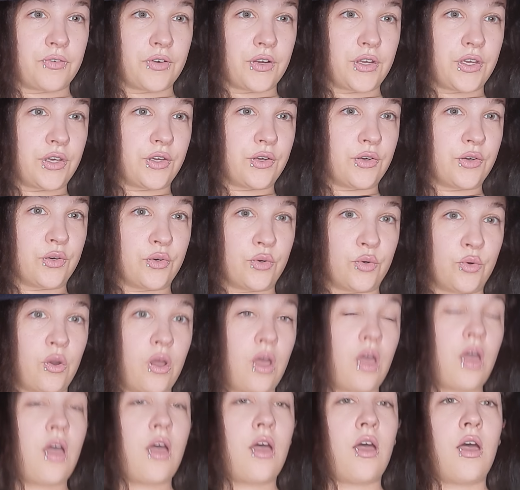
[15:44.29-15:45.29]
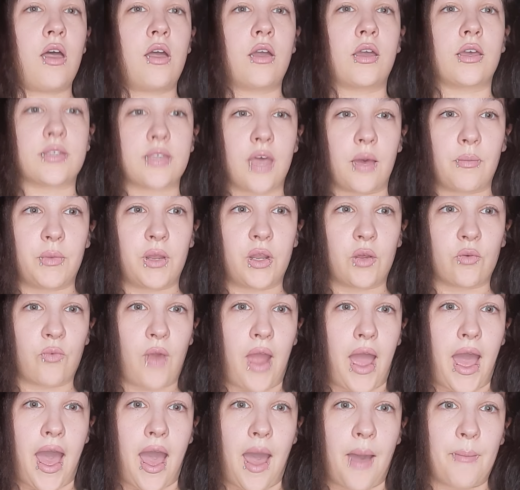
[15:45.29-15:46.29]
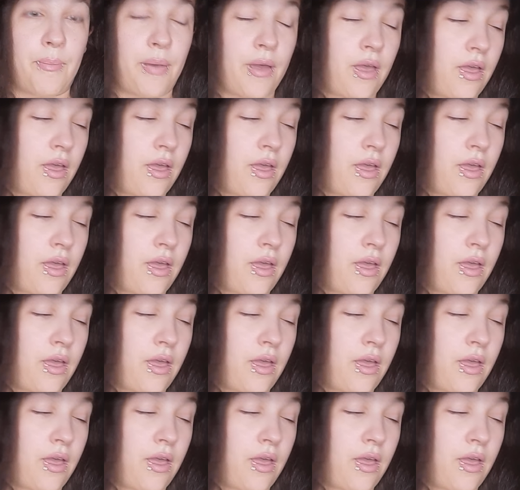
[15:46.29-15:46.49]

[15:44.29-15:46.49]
for you because I'm going to wrap.